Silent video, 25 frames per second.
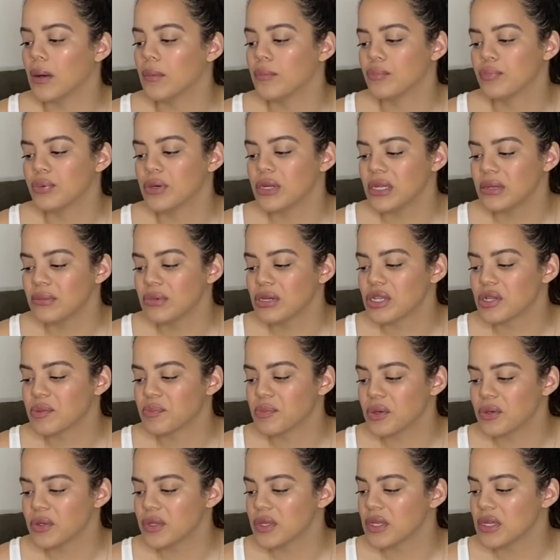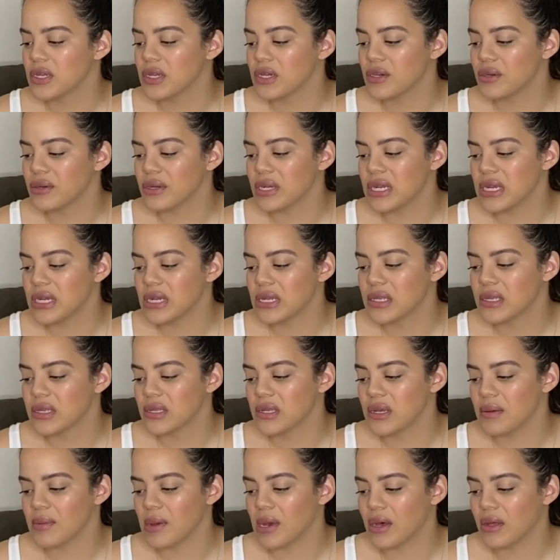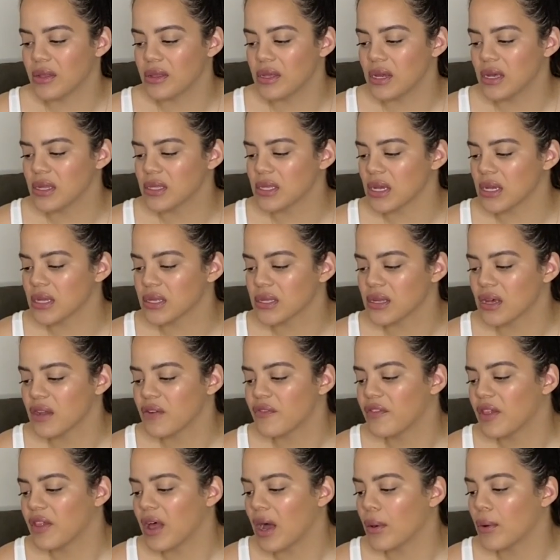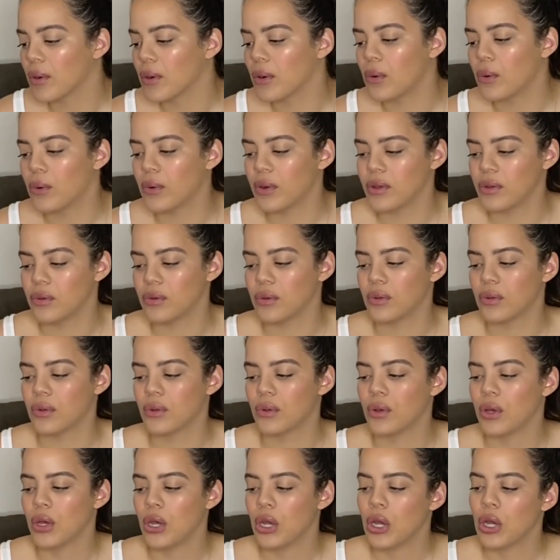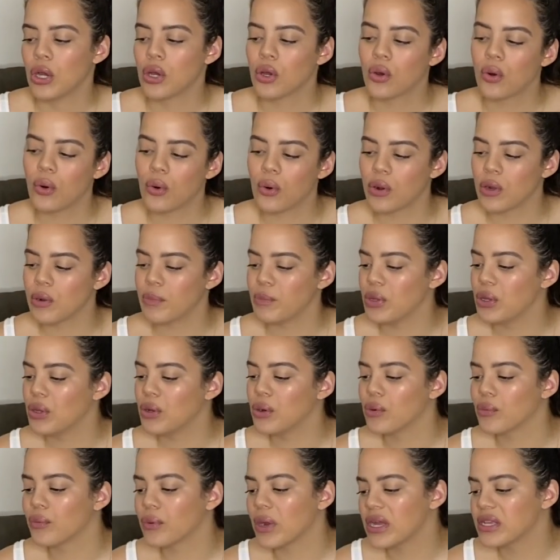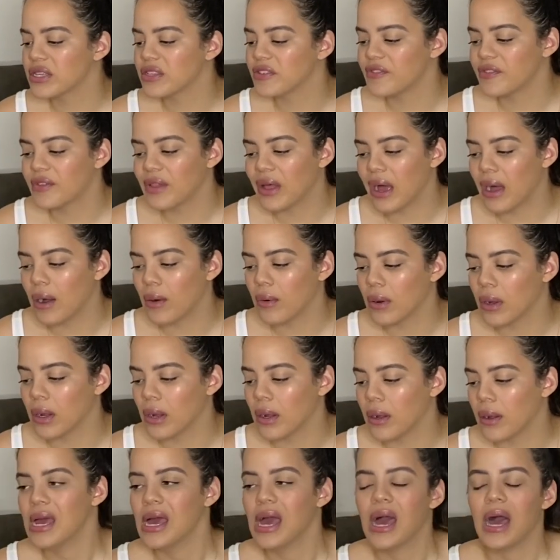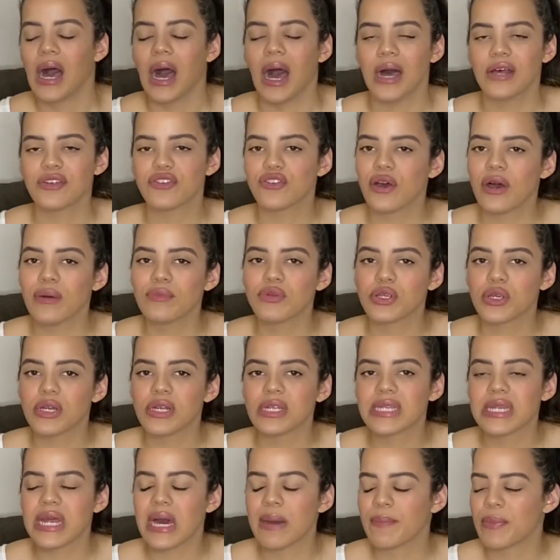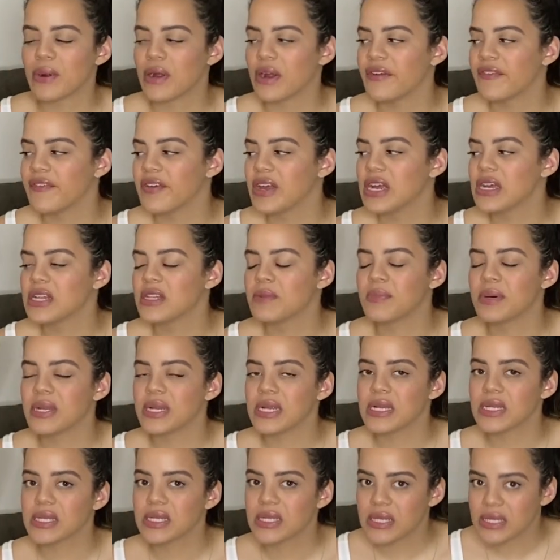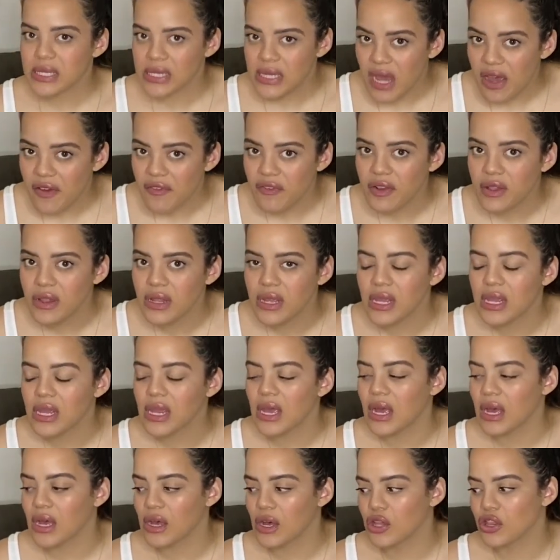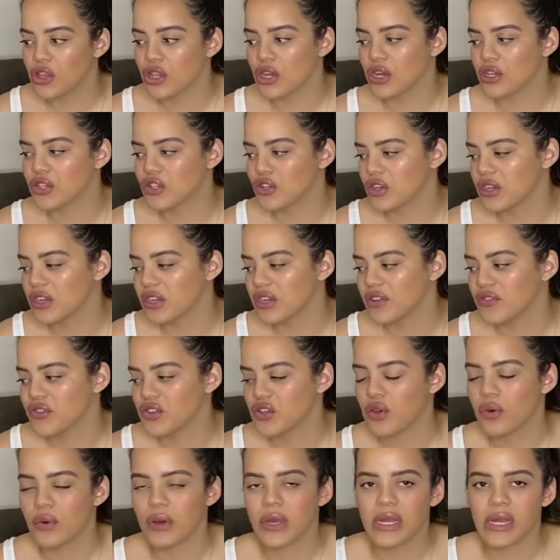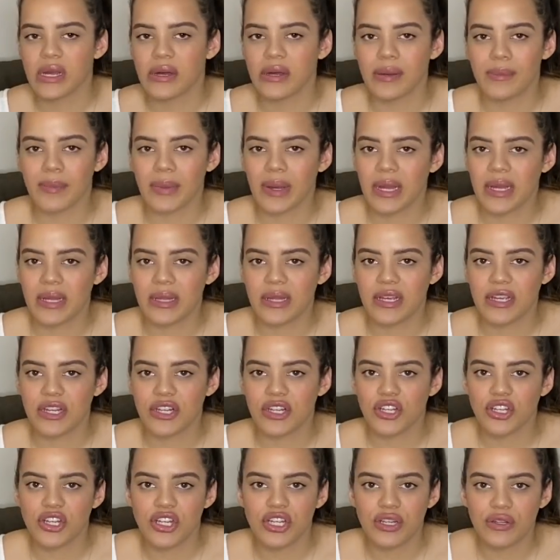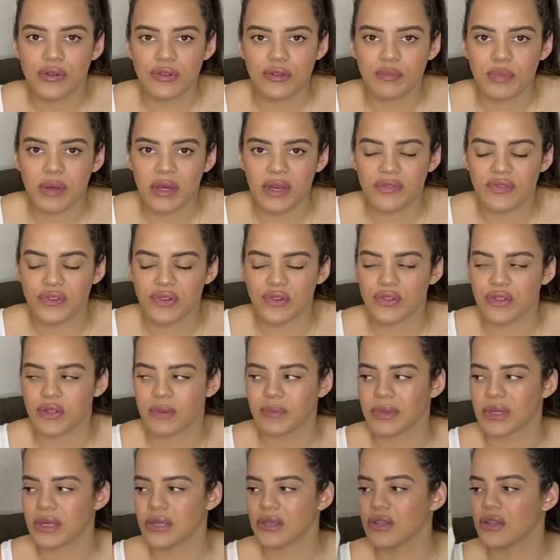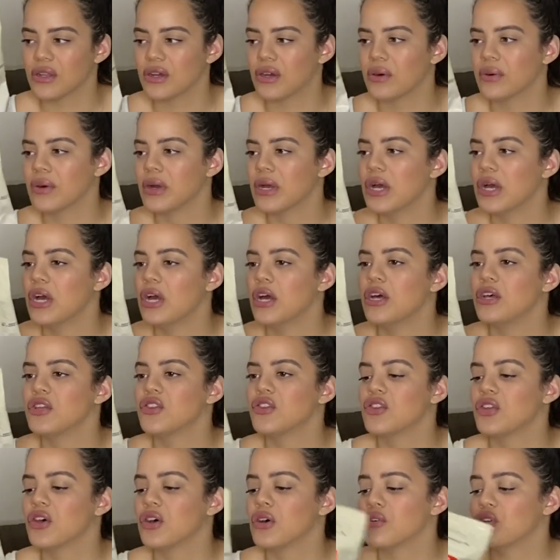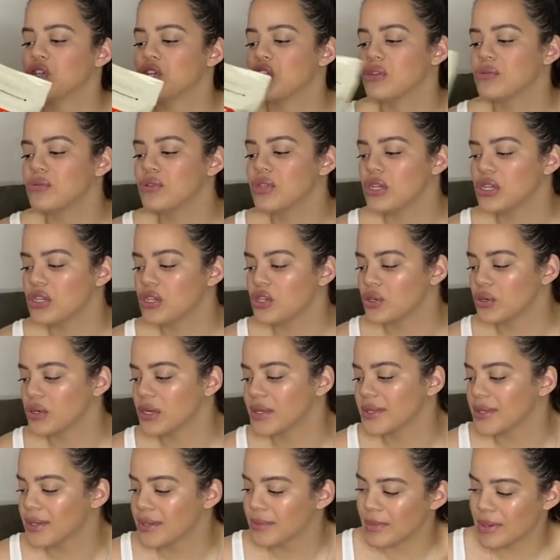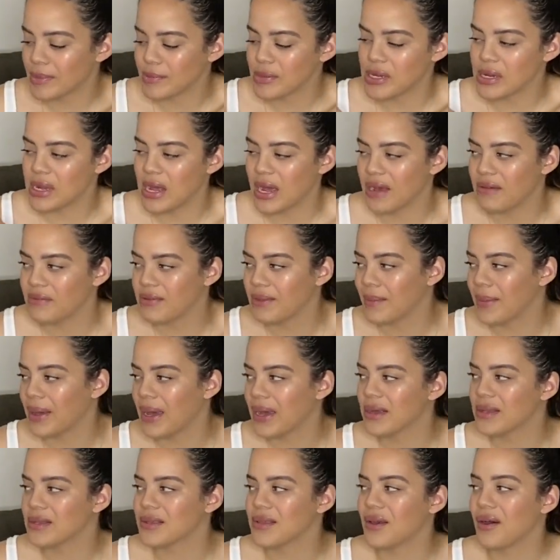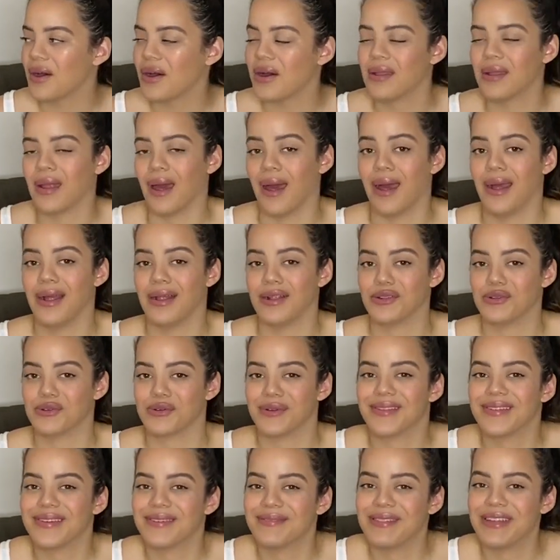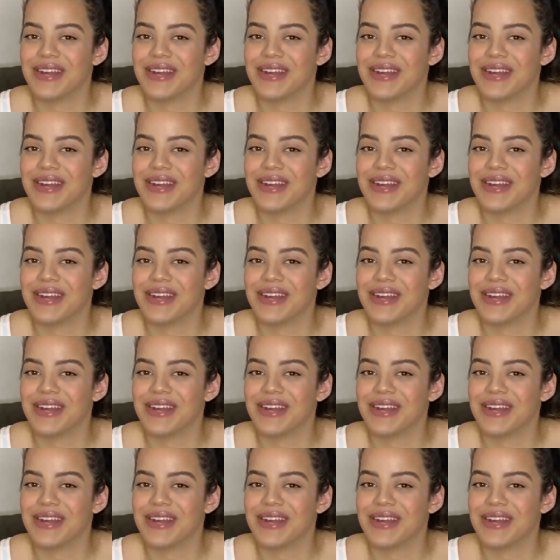Pretty much most of the ingredients seem healthy. It's like sunflower oil, cornmeal, rice flour. So I'm sure it's not perfect, but it is definitely a healthy alternative to going out and buying like Cheetos Puffs or something, you know? So she really enjoys them. I mean, half the bag is gone. I enjoy them.